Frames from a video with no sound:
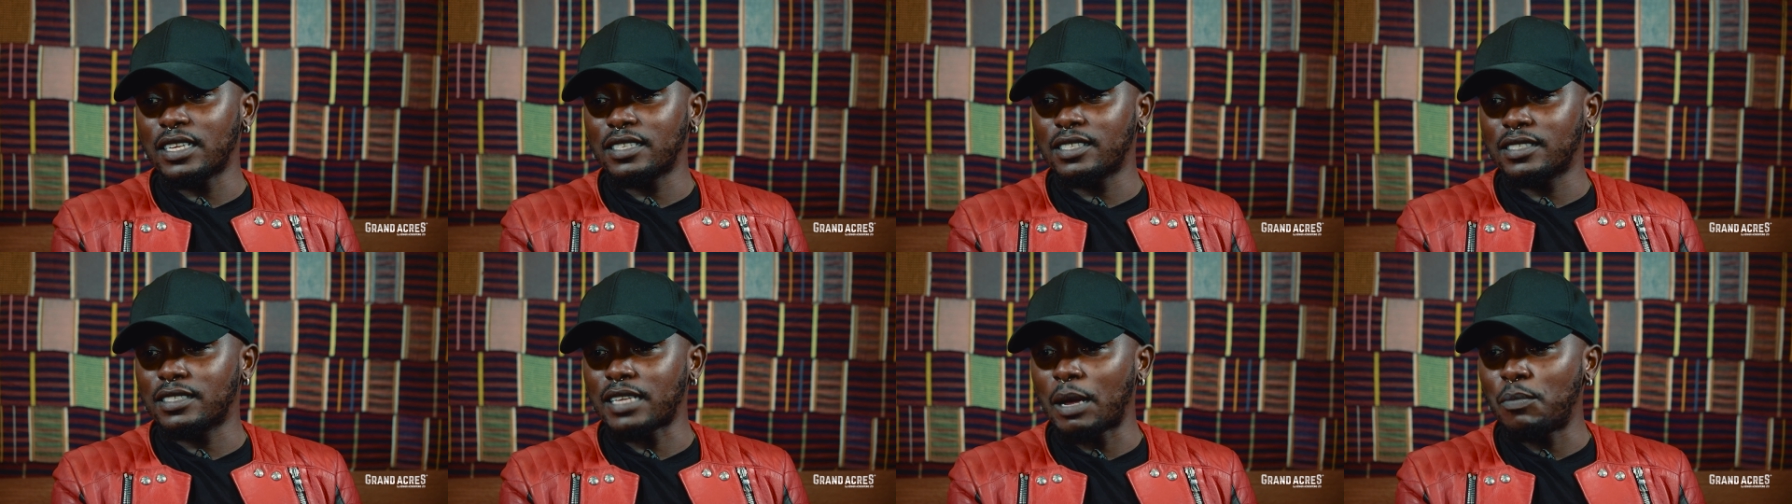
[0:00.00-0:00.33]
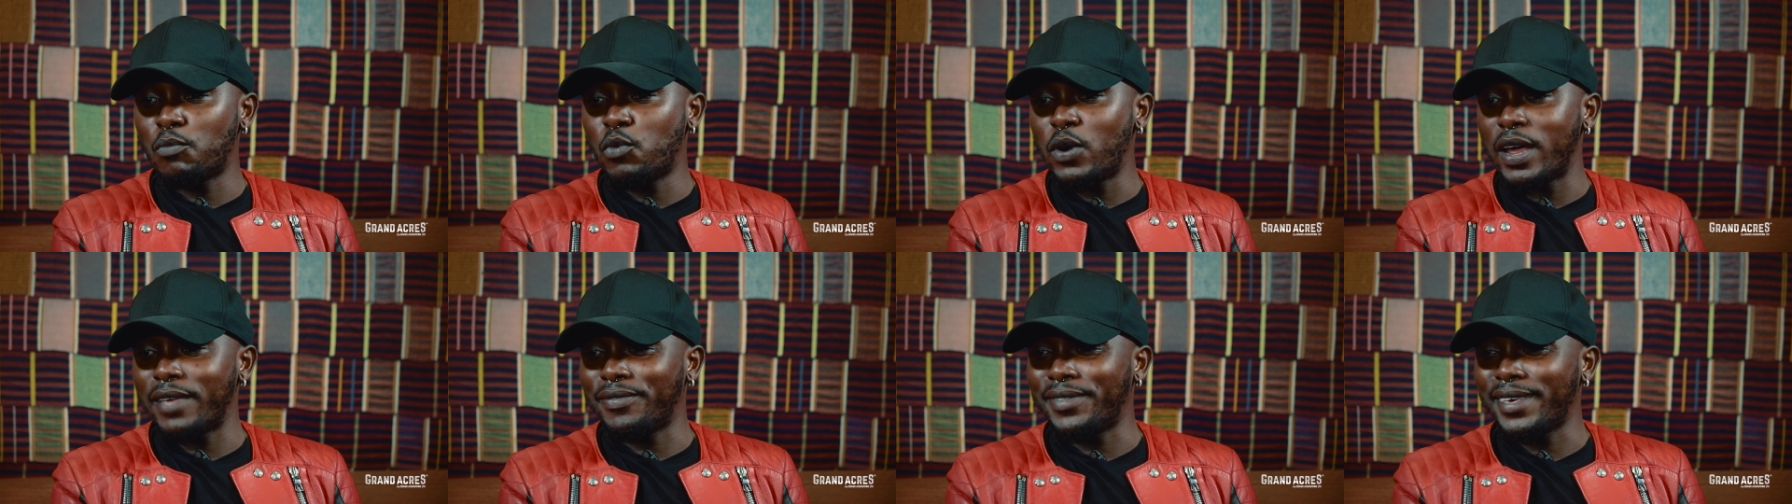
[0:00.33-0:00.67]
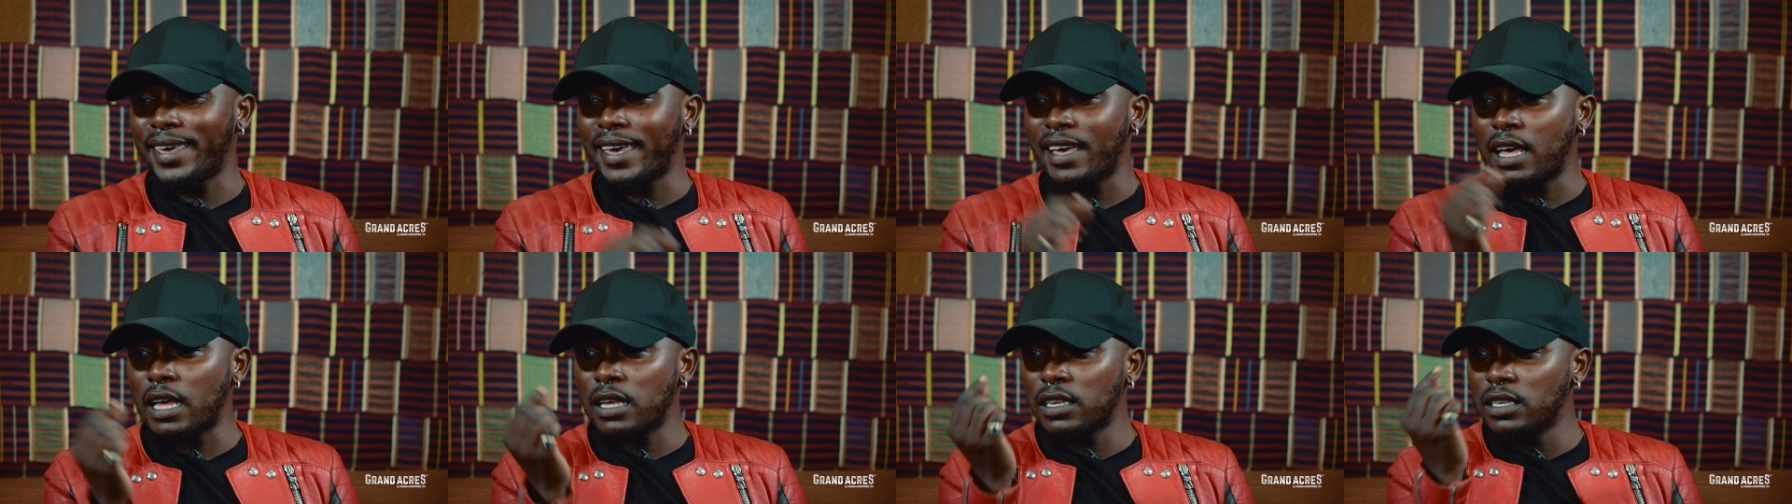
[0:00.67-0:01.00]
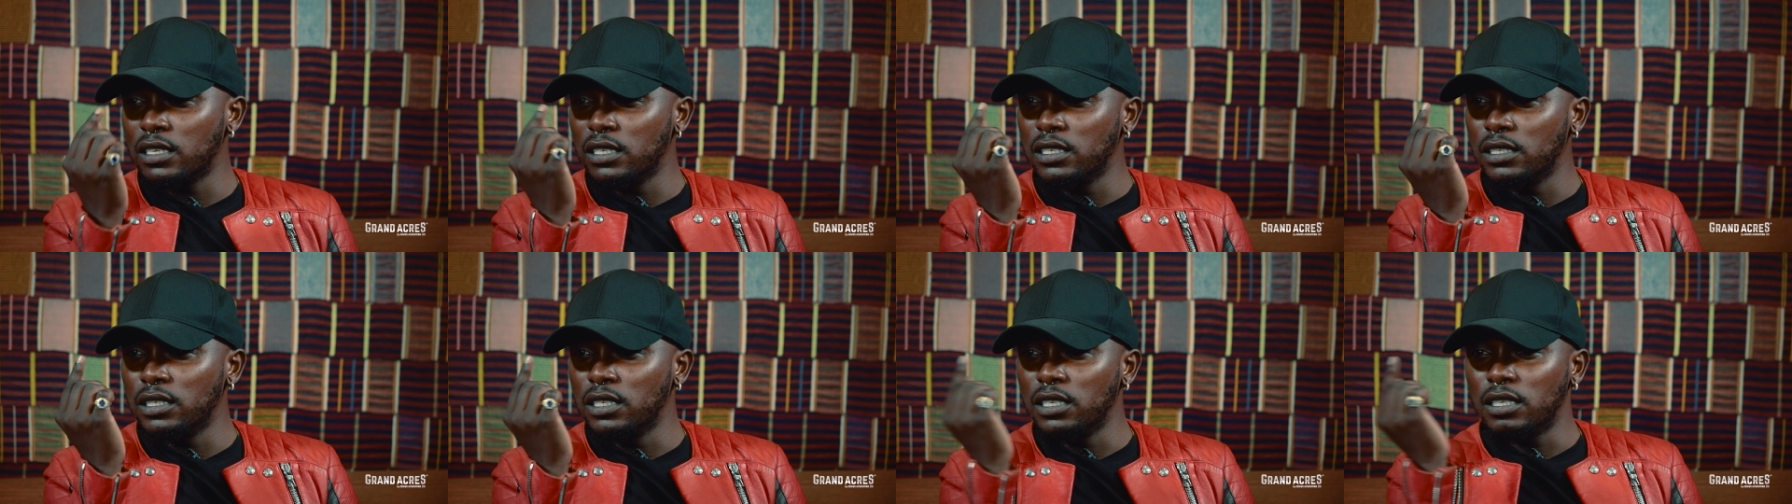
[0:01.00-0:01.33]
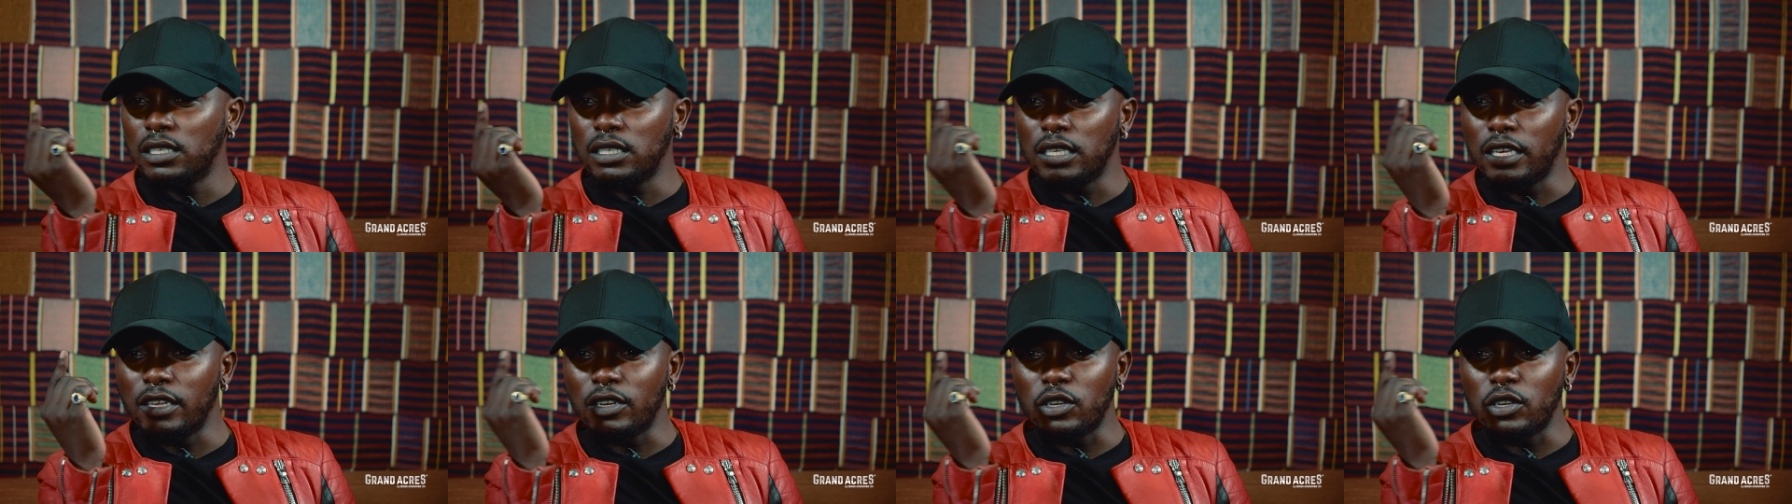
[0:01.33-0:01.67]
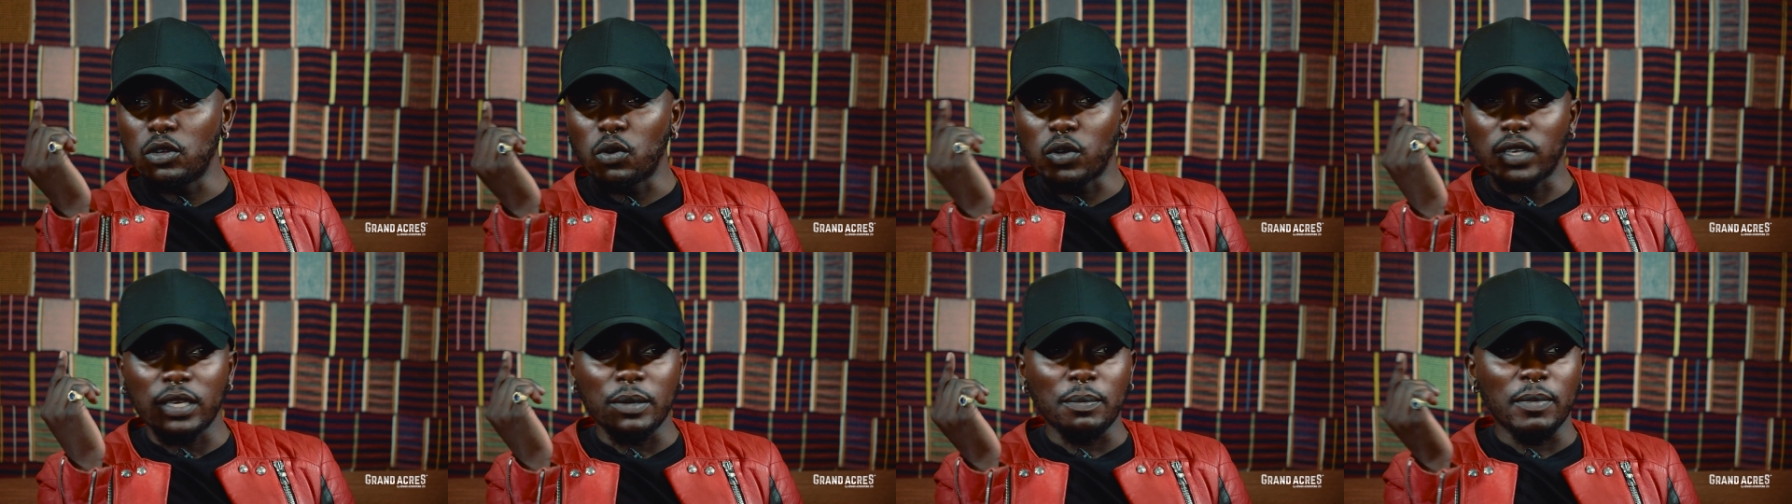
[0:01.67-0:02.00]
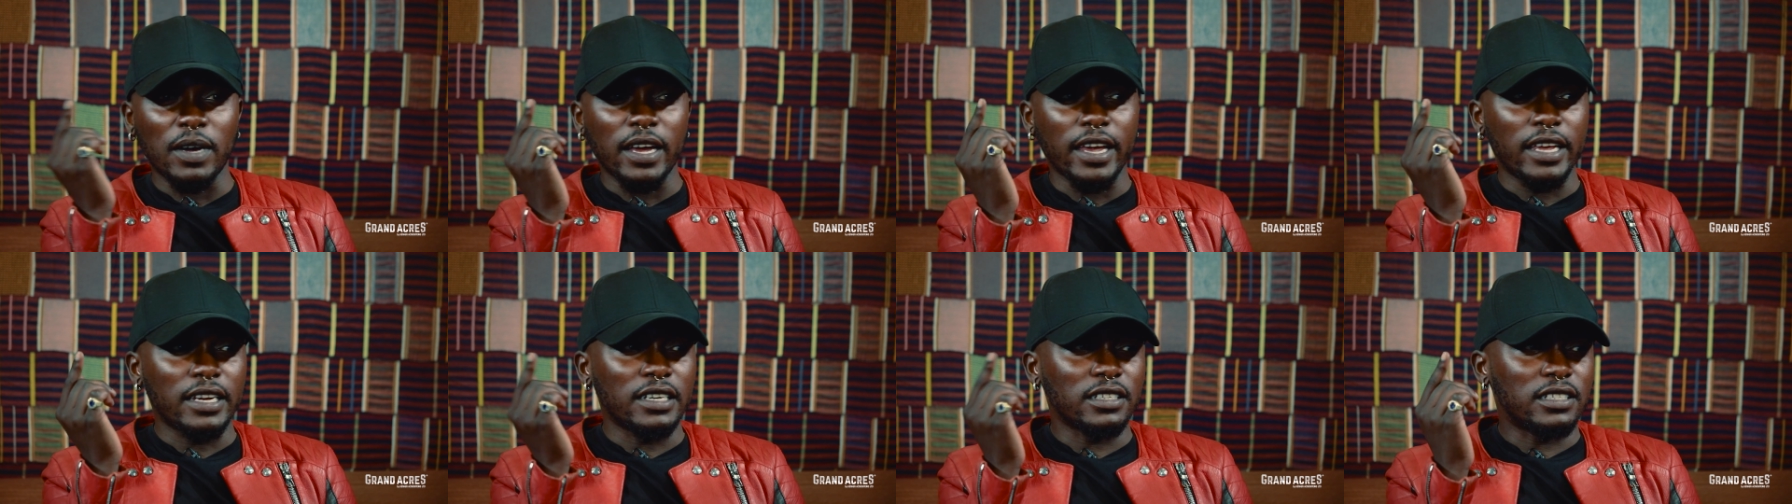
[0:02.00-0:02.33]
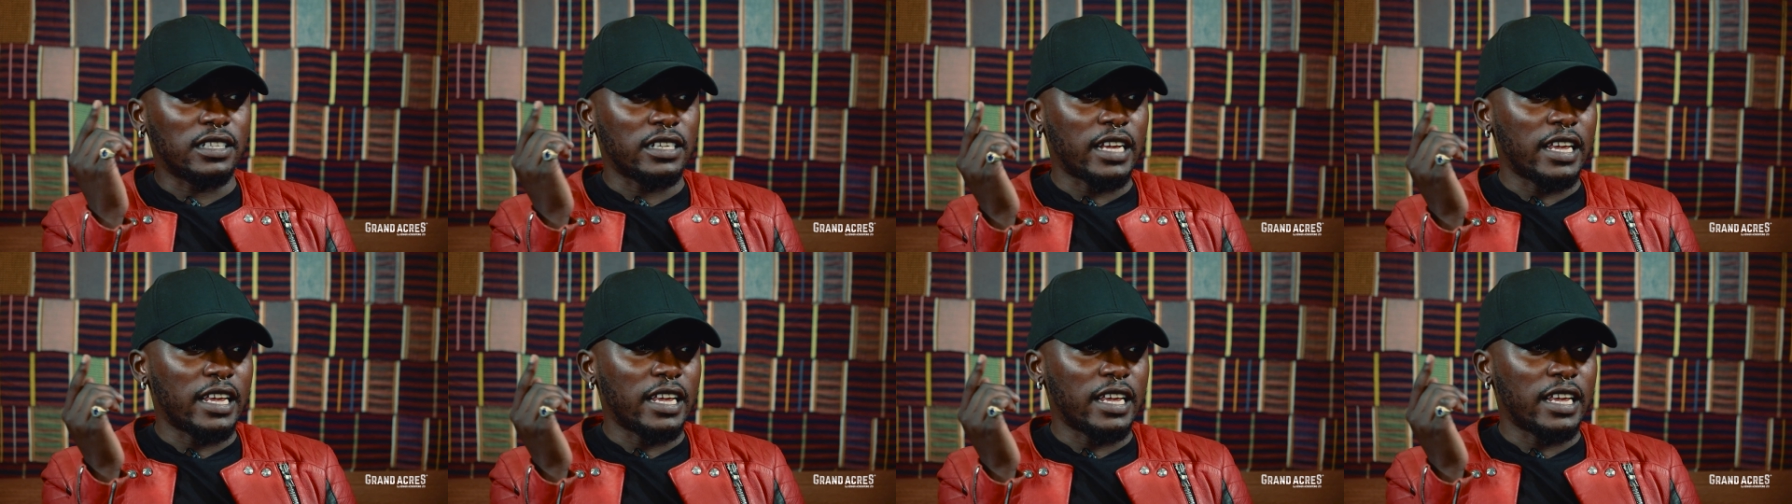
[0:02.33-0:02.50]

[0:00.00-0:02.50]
just somewhere there in your key mind.